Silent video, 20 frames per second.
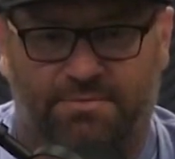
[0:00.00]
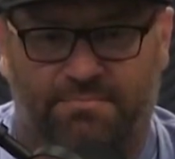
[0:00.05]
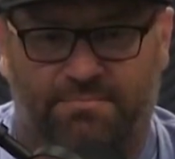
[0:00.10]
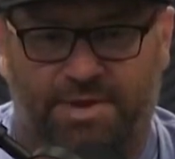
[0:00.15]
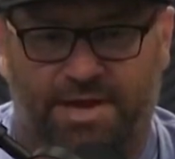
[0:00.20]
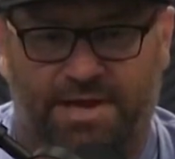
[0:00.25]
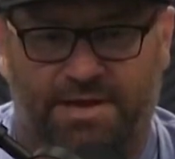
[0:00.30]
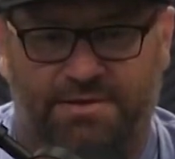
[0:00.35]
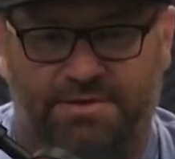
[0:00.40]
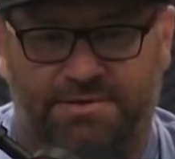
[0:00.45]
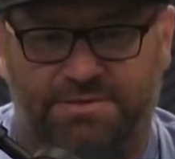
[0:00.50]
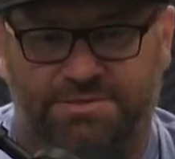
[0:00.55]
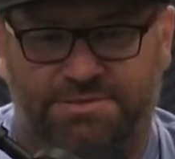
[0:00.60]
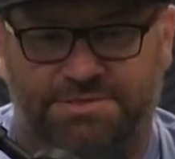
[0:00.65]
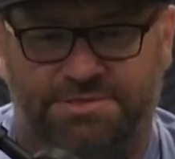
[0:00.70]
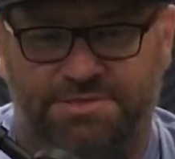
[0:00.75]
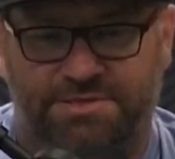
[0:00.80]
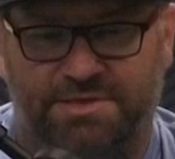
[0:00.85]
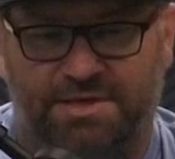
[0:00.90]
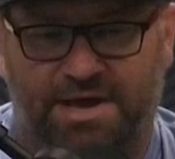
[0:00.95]
But
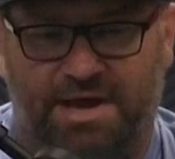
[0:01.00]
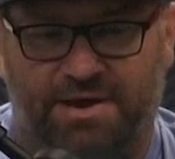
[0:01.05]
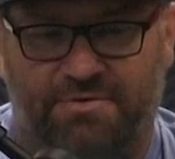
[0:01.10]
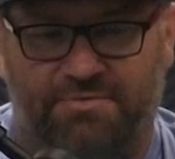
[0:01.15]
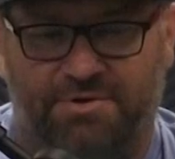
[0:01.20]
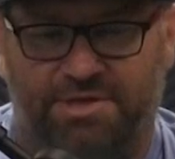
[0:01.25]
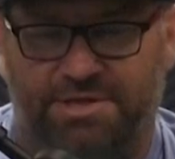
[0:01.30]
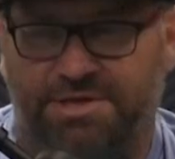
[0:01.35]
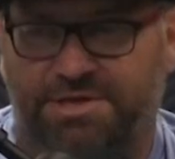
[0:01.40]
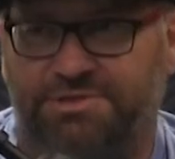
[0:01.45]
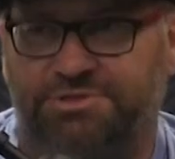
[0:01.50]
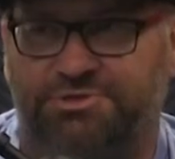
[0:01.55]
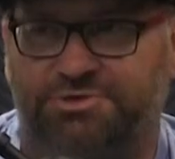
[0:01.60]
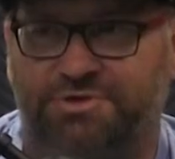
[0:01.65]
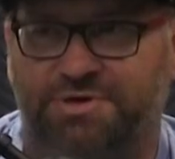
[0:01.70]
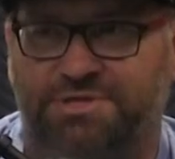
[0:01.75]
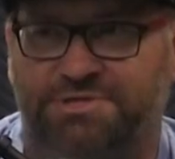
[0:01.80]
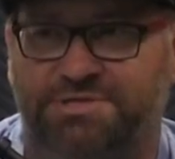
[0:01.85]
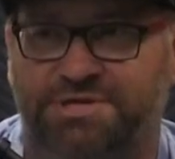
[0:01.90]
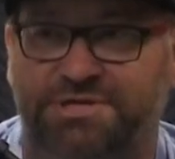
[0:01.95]
I really
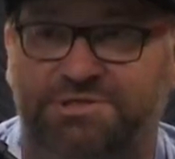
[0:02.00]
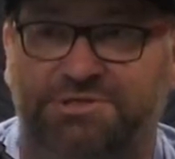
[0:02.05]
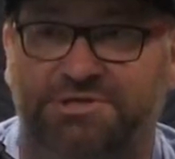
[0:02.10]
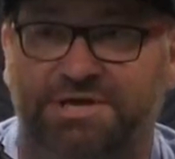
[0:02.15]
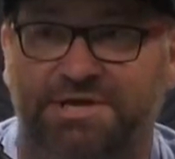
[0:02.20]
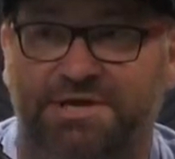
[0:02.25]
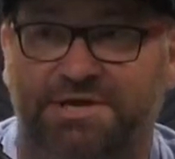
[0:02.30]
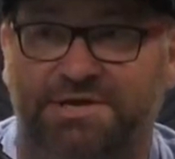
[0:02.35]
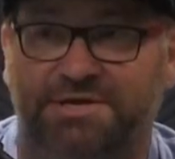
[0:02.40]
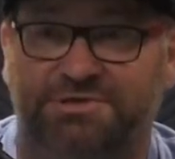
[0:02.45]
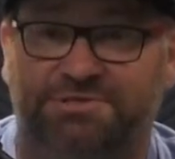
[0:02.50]
enjoy teaching,